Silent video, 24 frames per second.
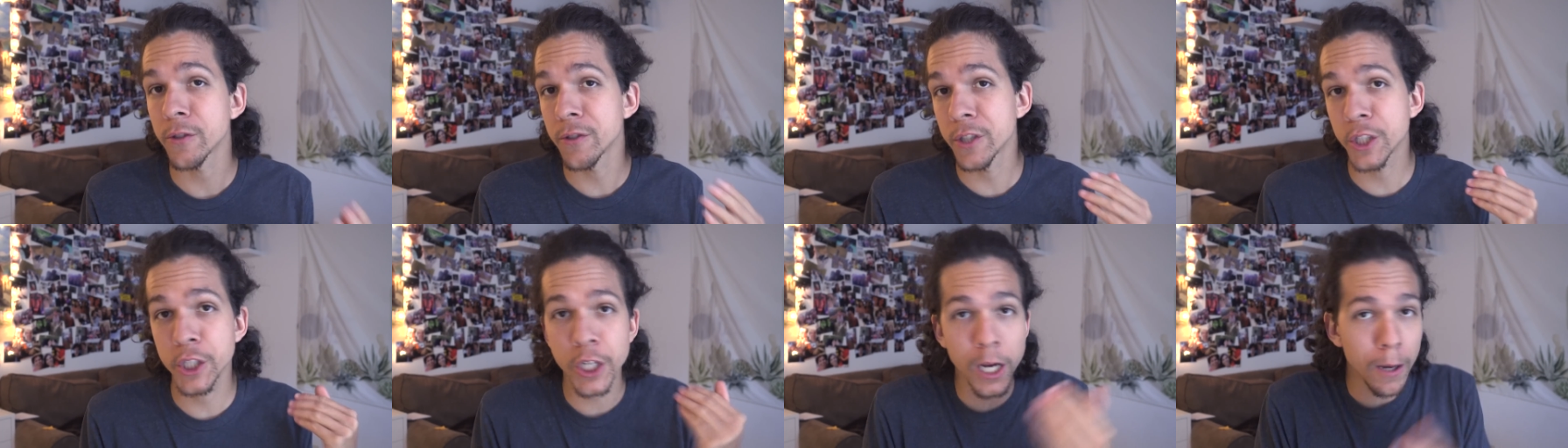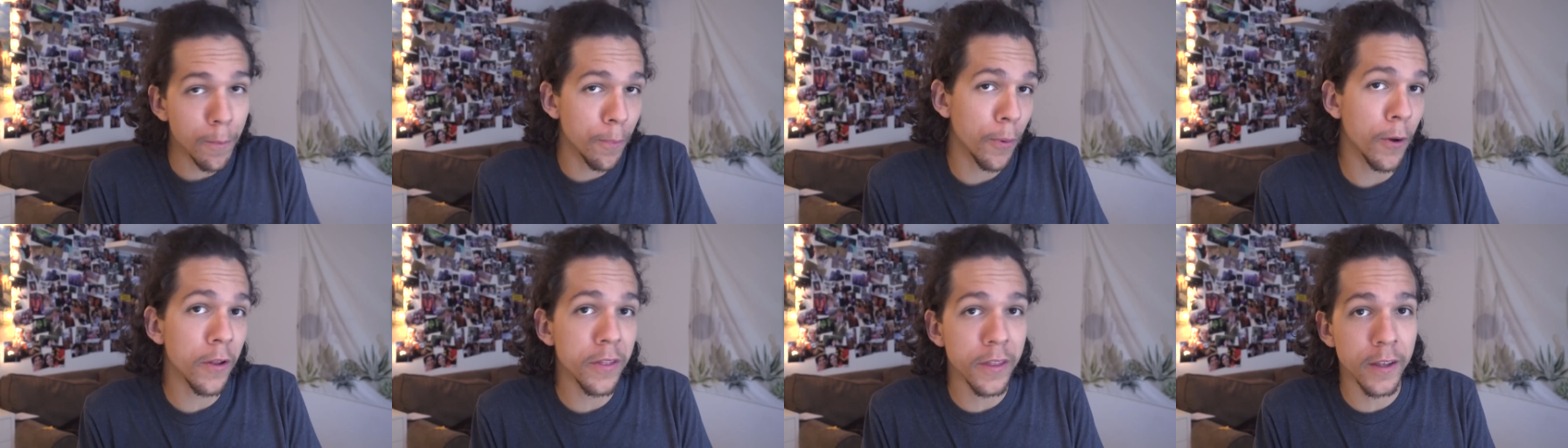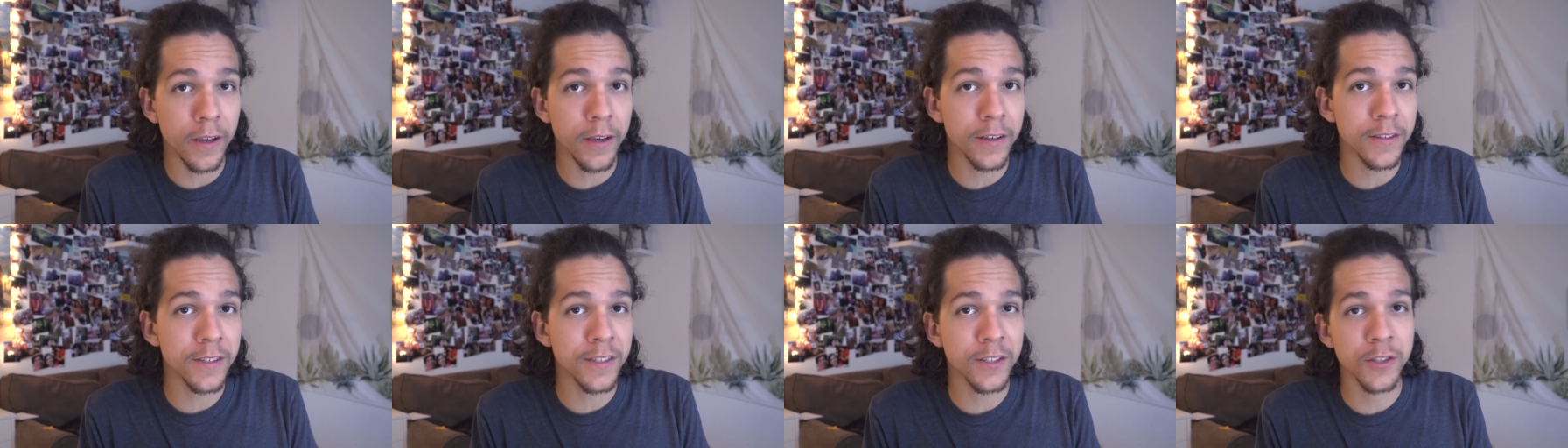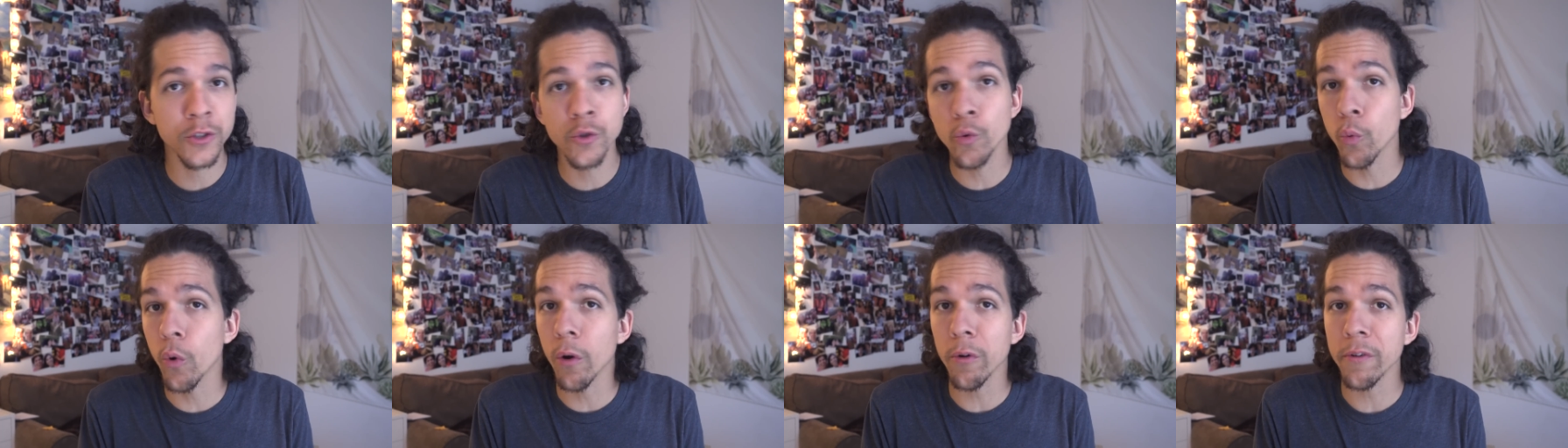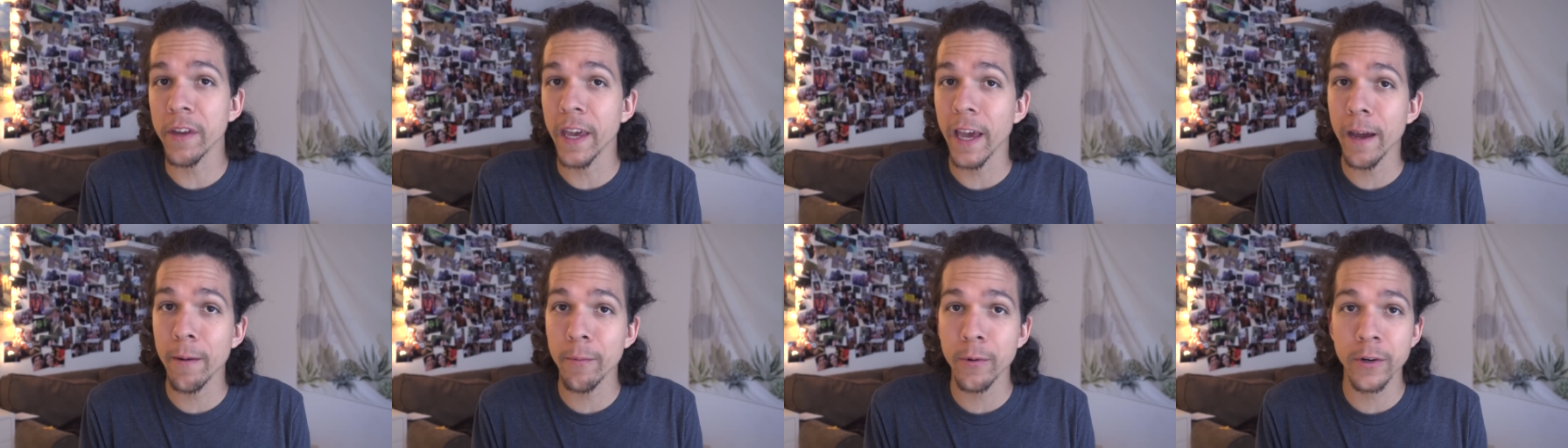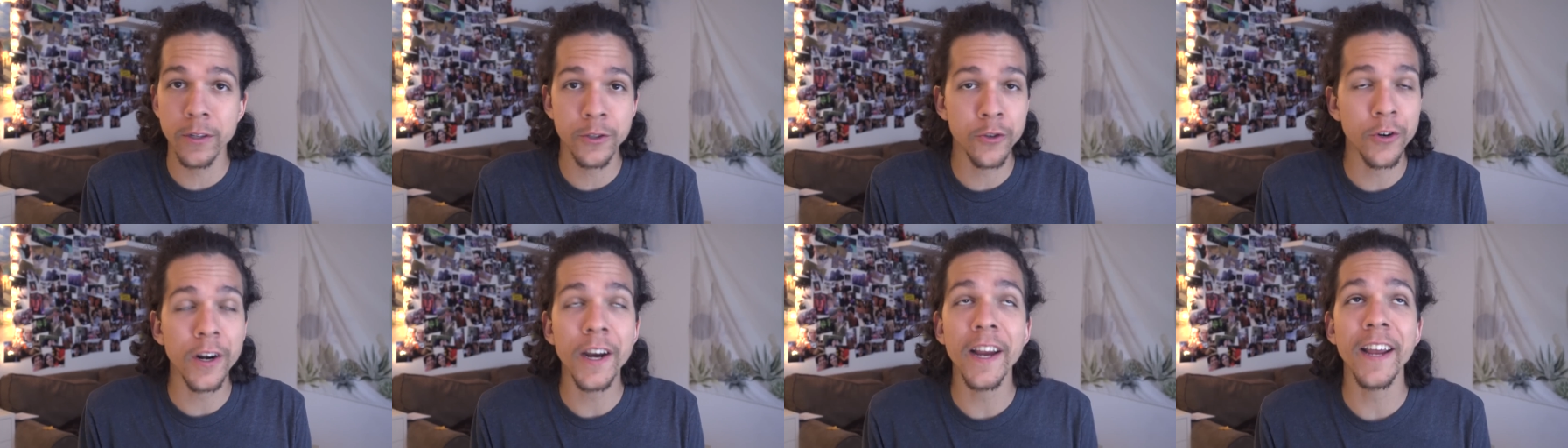to jump on this dual
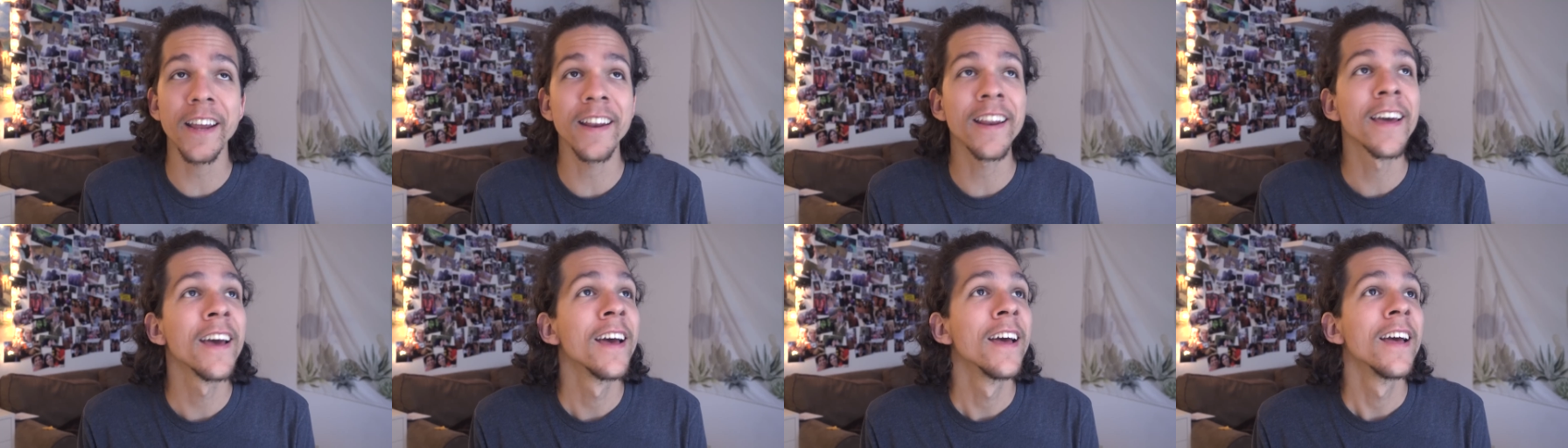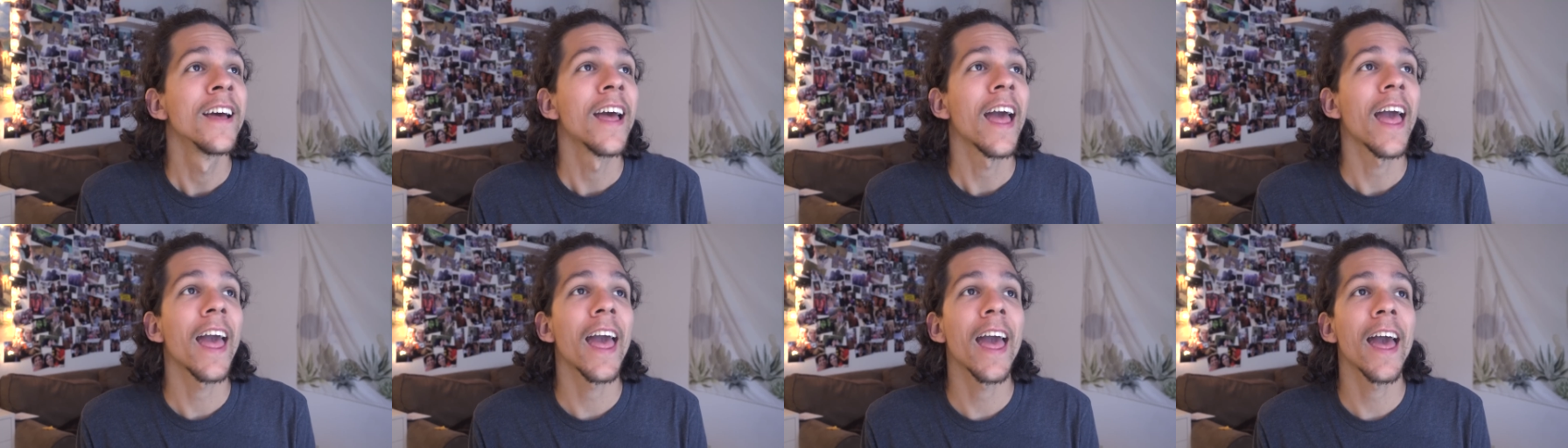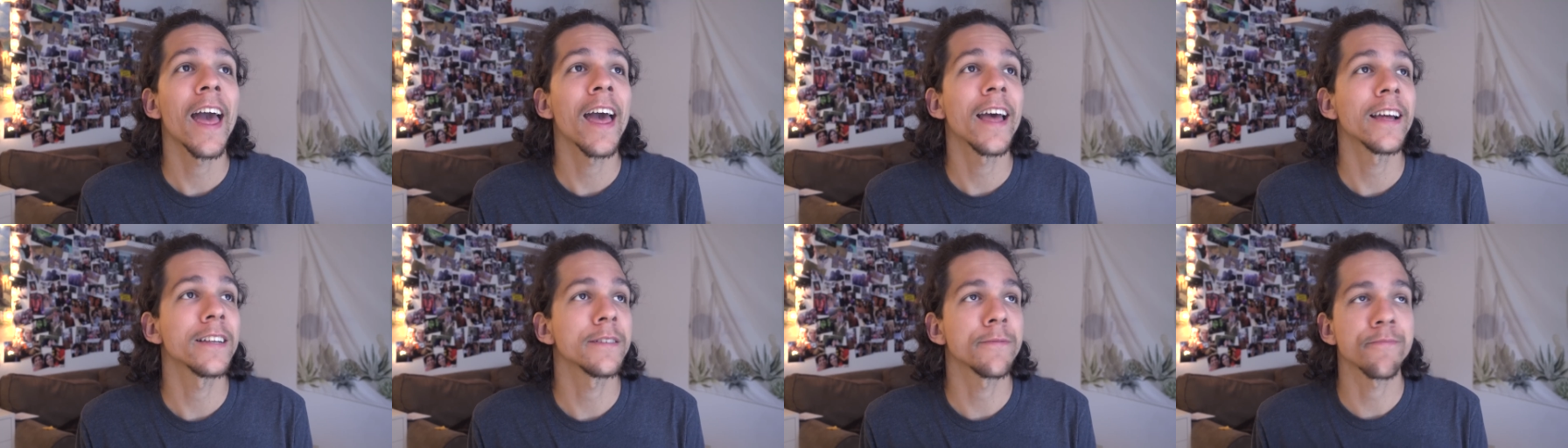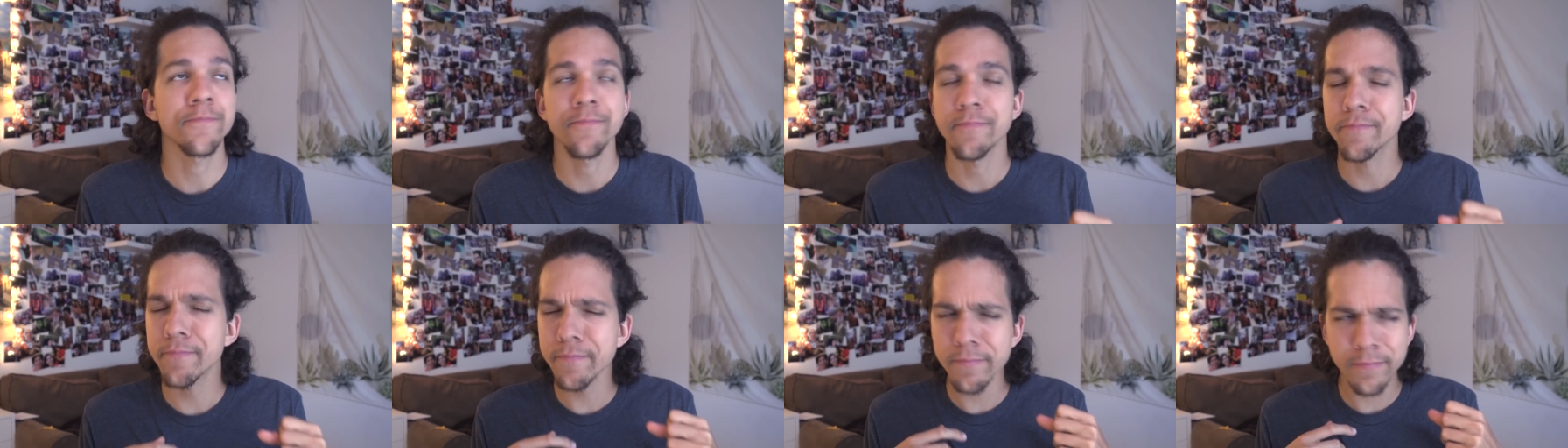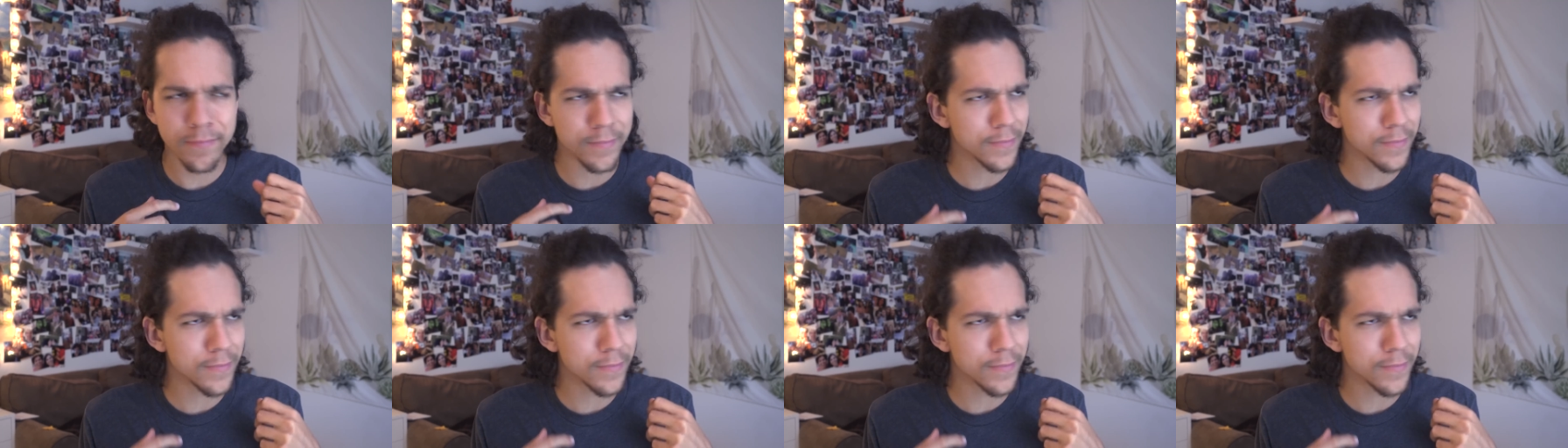camera train and